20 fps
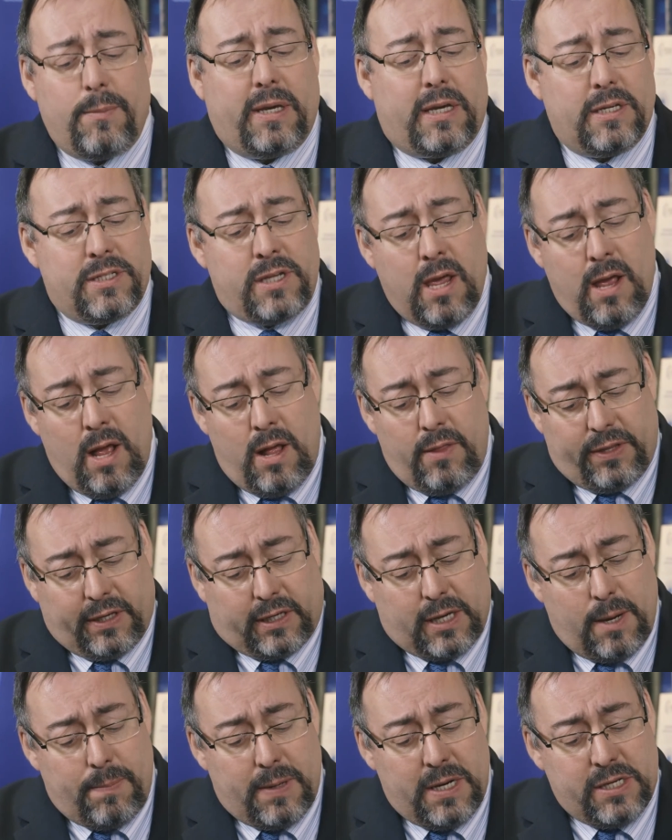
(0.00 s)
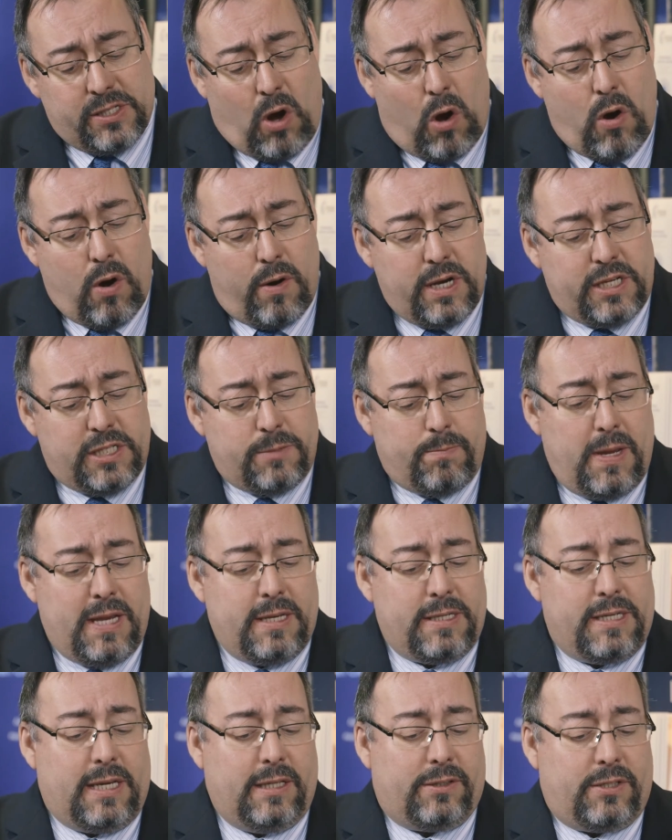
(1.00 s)
because the company's already
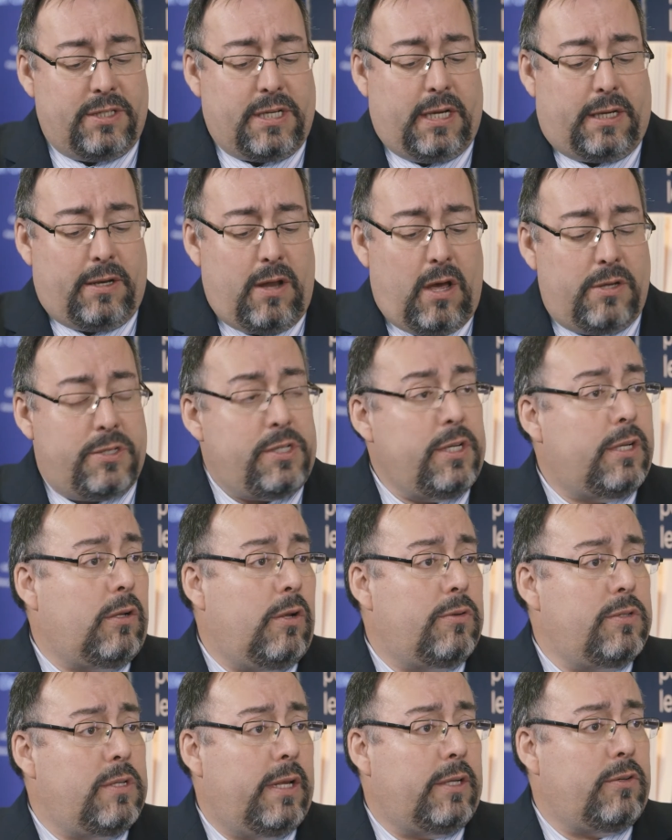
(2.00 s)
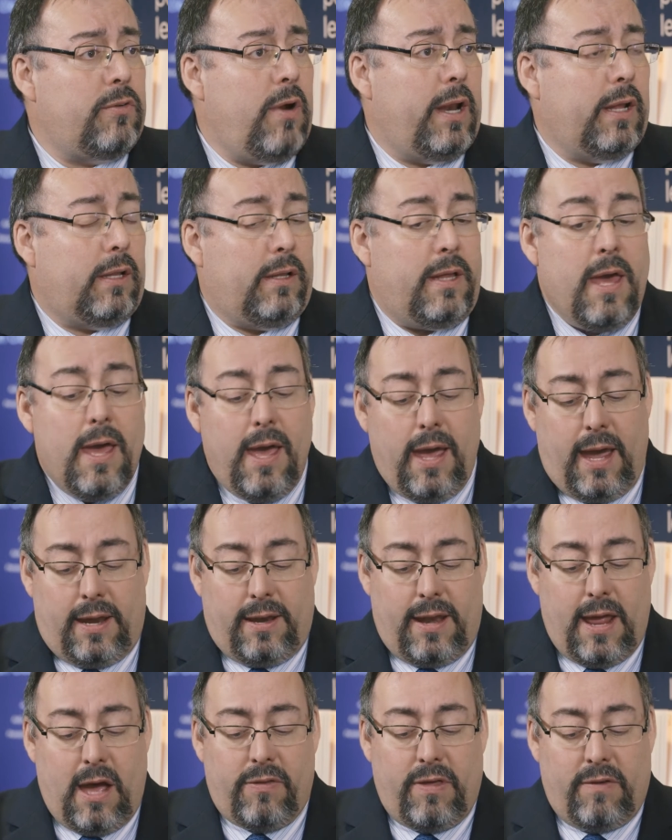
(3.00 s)
spent to get the technology to close electronically,
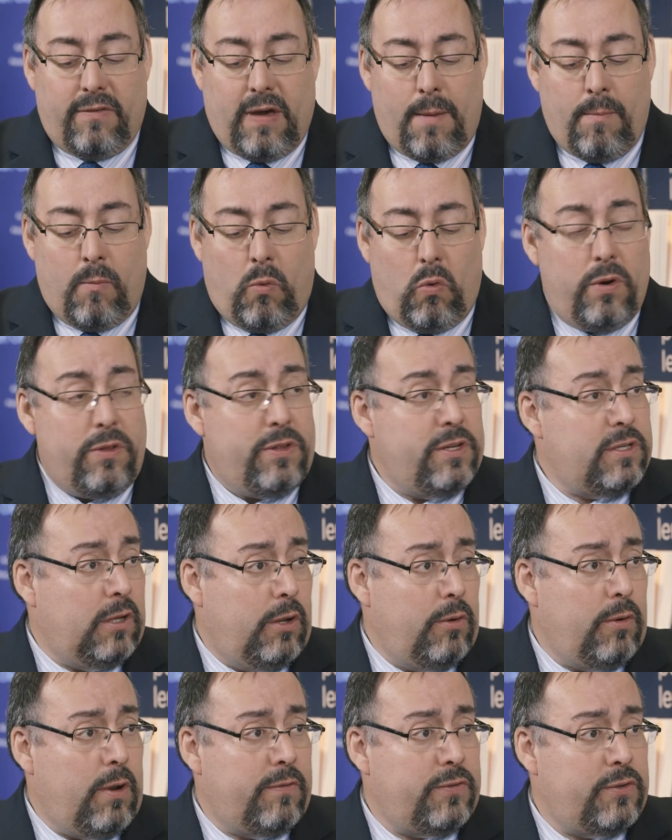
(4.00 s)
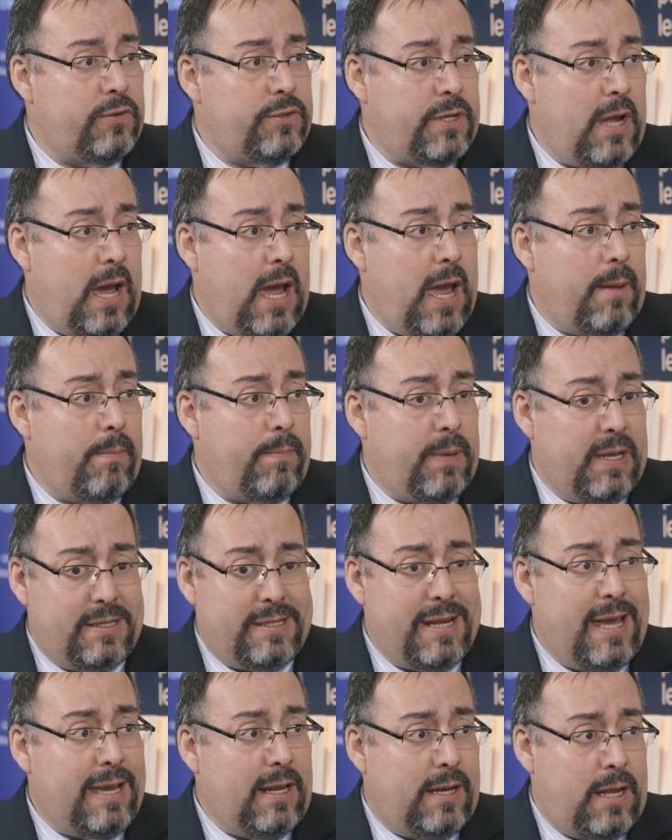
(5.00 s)
and now they've got more of this loan officer's time being
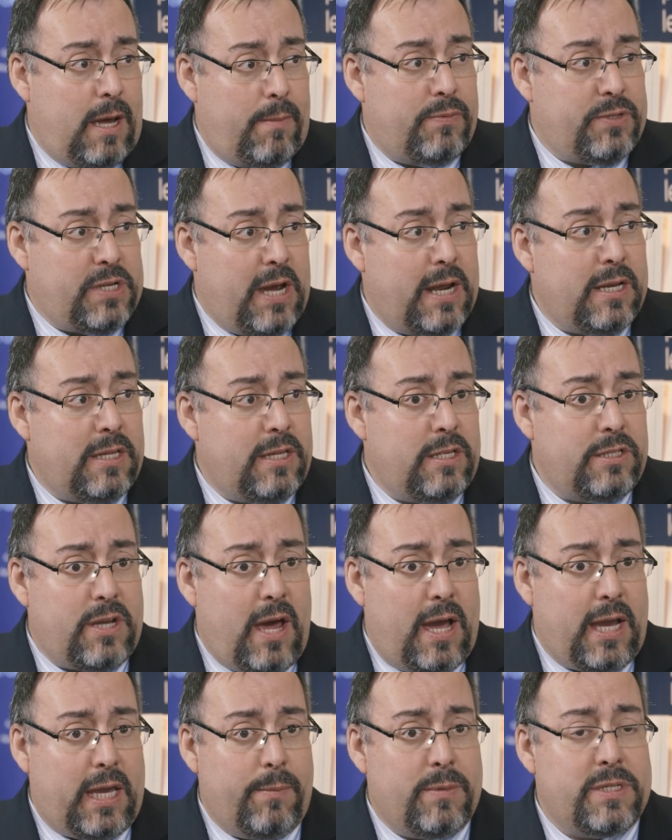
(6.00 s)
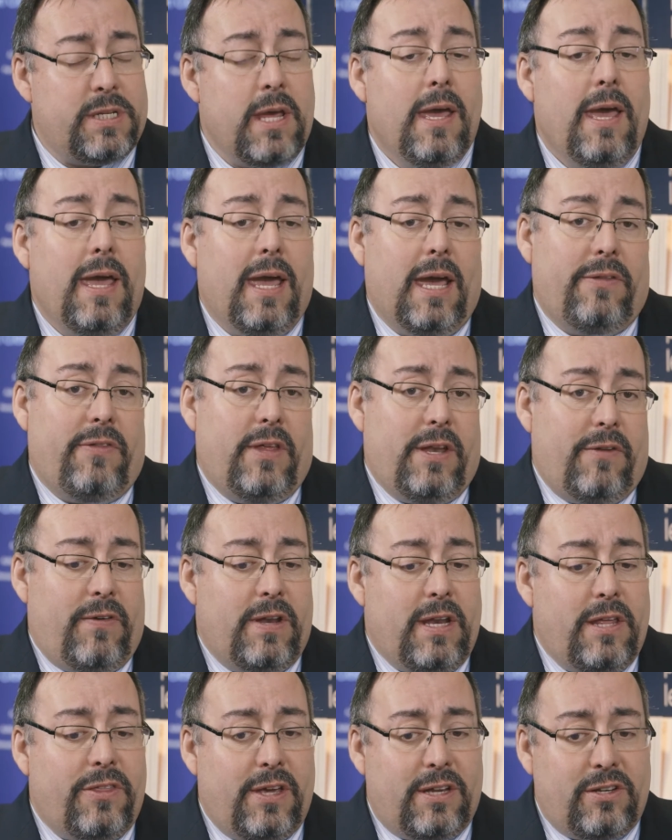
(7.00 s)
taken up, signing these documents, and then if
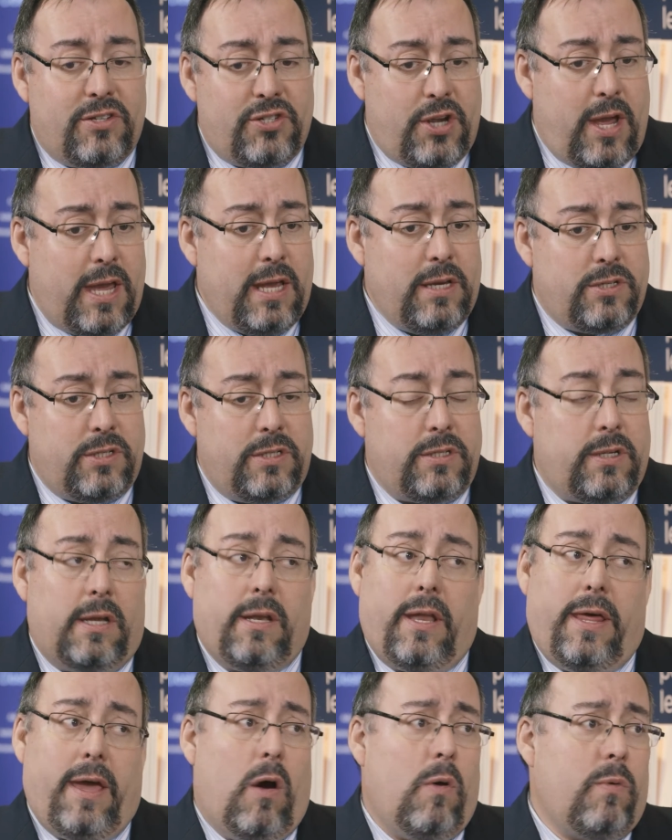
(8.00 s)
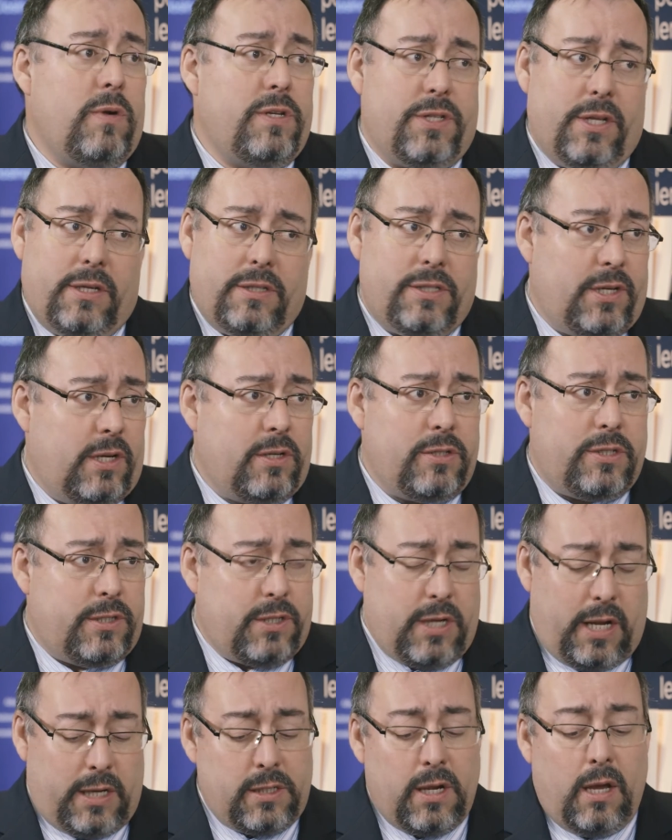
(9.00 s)
anything changes, and they always think sales
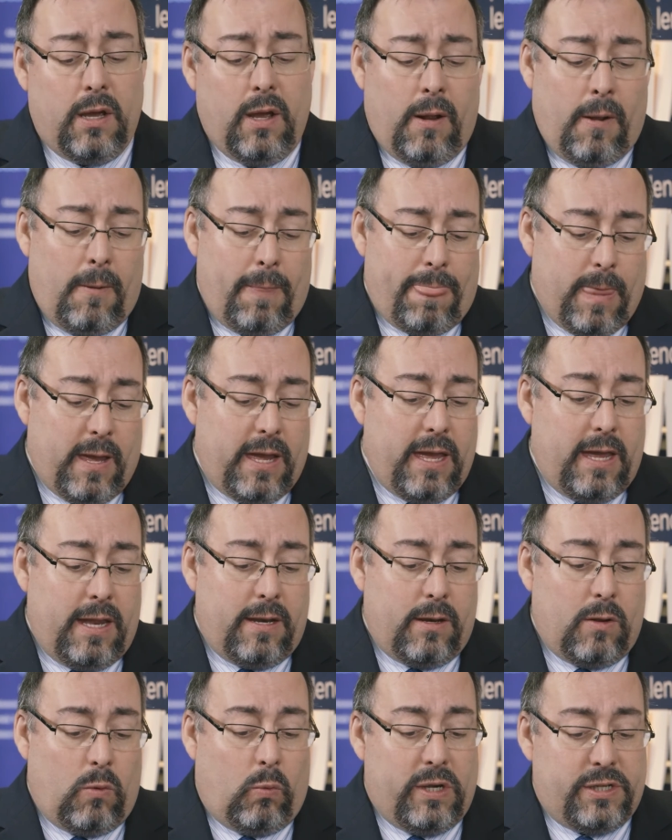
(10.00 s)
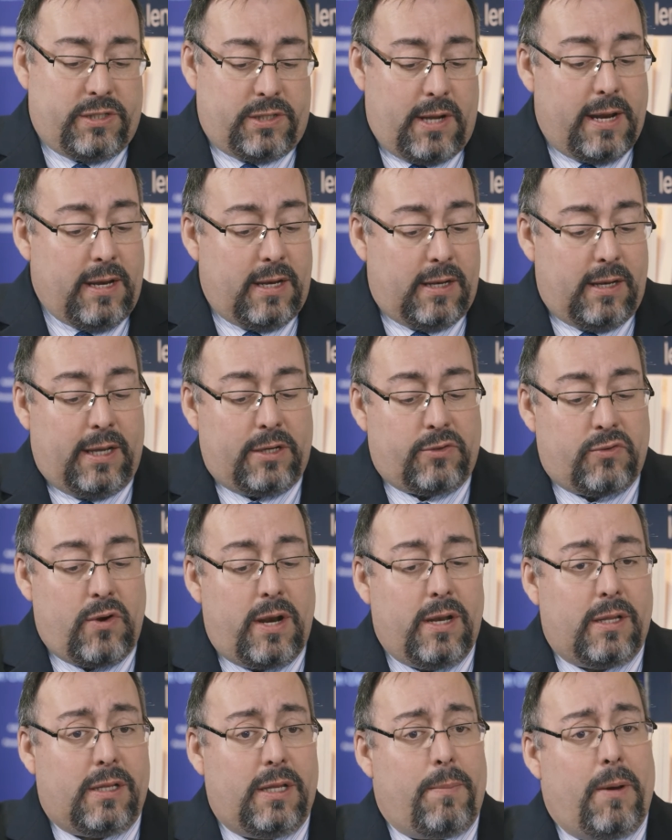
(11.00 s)
change, then we sign it
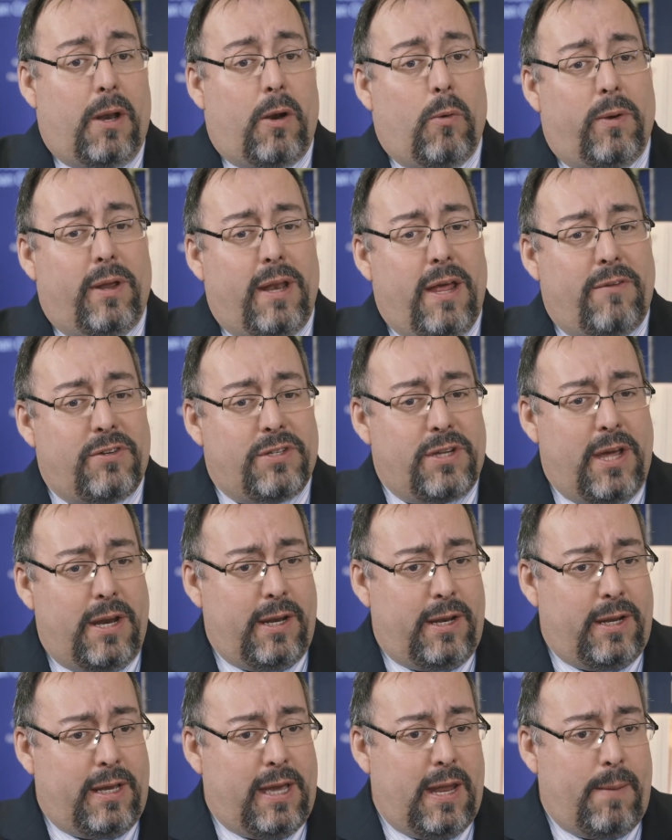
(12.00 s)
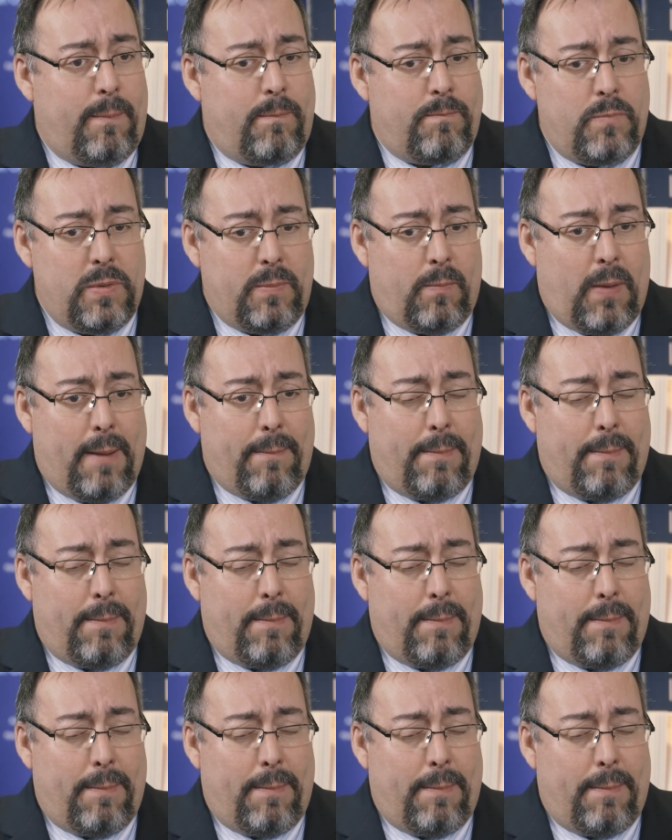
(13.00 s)
electronically, but are we going to have to sign it again by